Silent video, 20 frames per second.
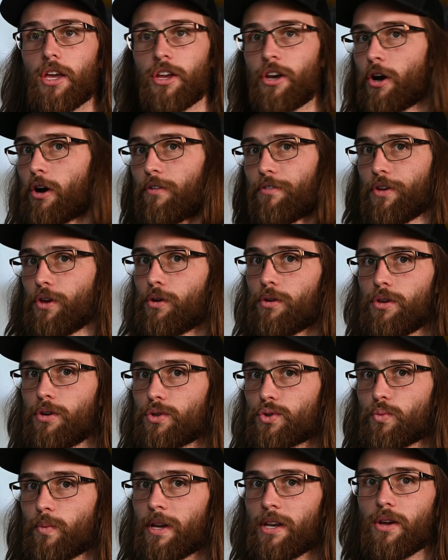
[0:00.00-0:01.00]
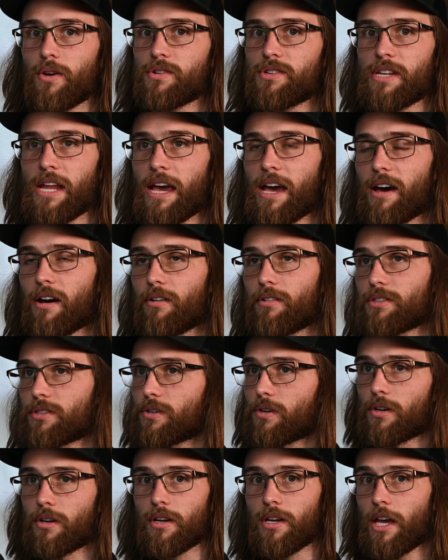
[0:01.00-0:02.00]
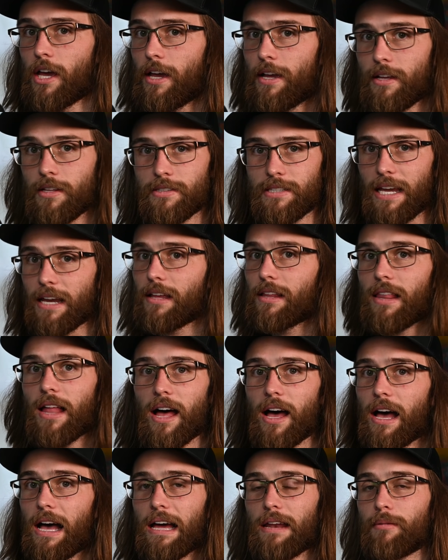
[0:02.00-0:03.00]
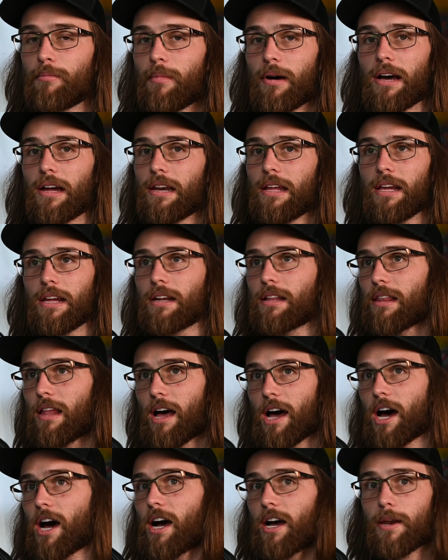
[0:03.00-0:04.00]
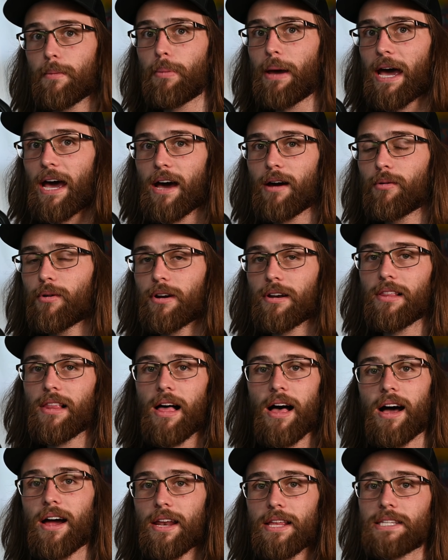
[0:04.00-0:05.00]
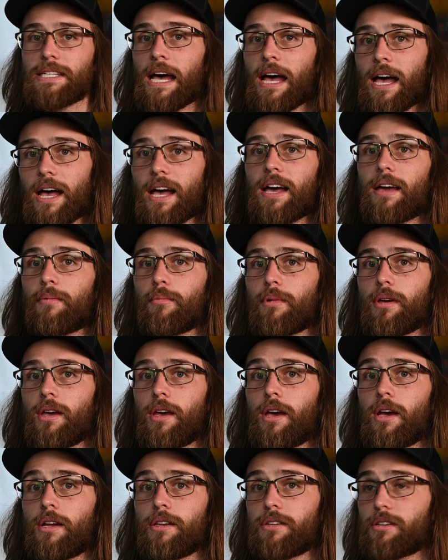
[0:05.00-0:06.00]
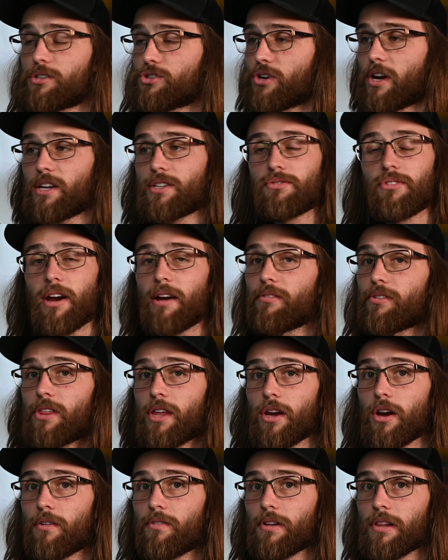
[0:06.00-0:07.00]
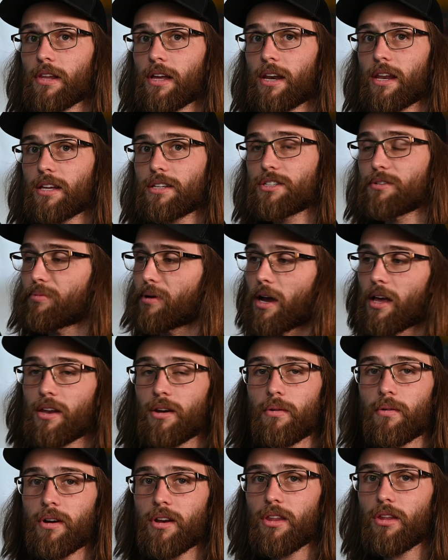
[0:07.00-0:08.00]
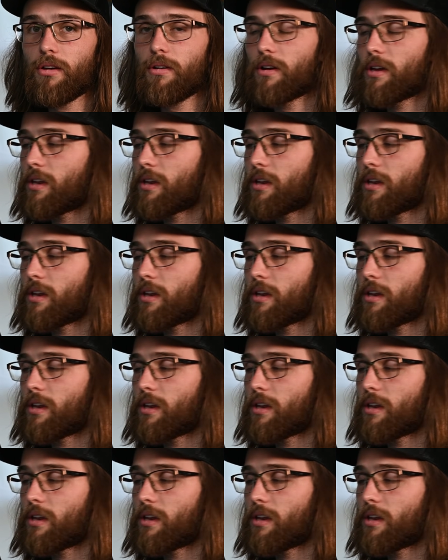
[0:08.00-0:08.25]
you know, if you use Windows now, it's going to take a lot of money and a lot of power and a lot of time to transfer everything over to Linux, you probably don't want to do